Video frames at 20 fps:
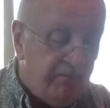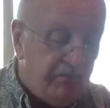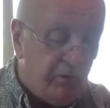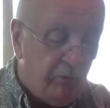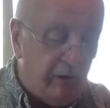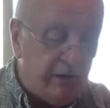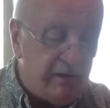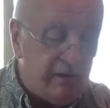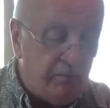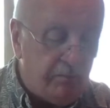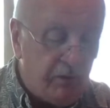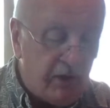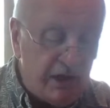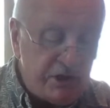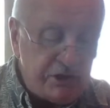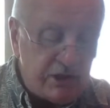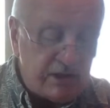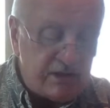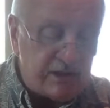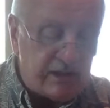with the
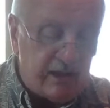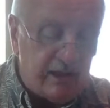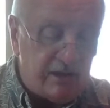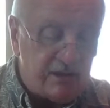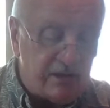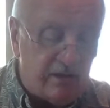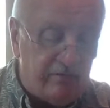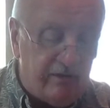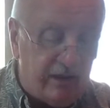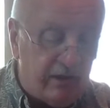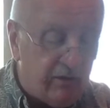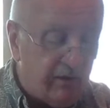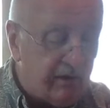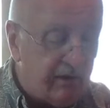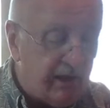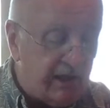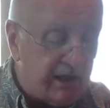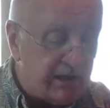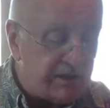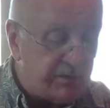precious things of the earth
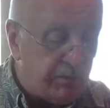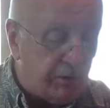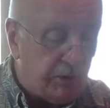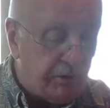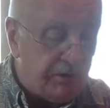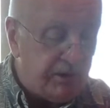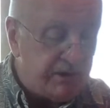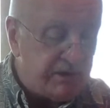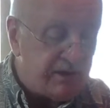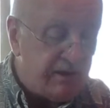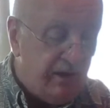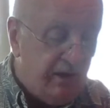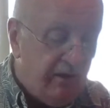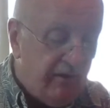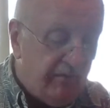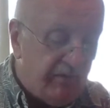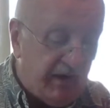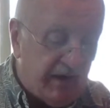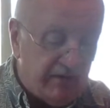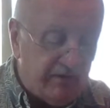and its fullness,
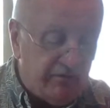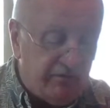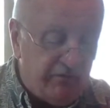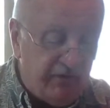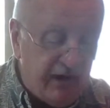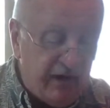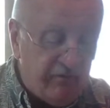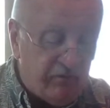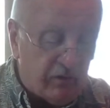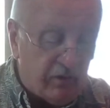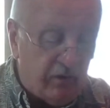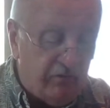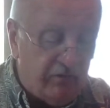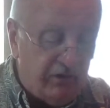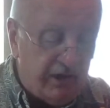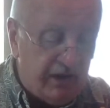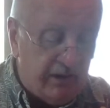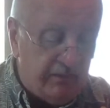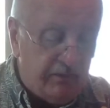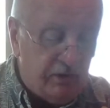and the favor of
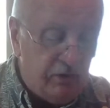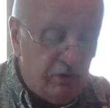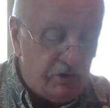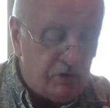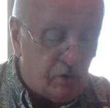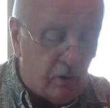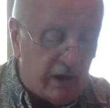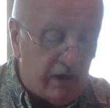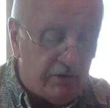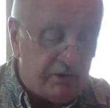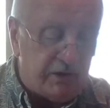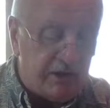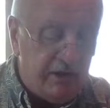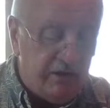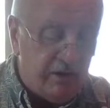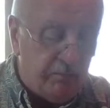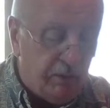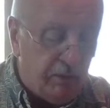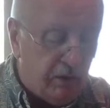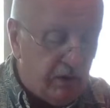him who dwelt in
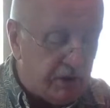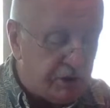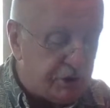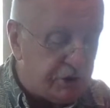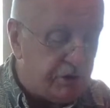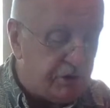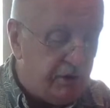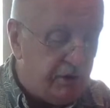the bush,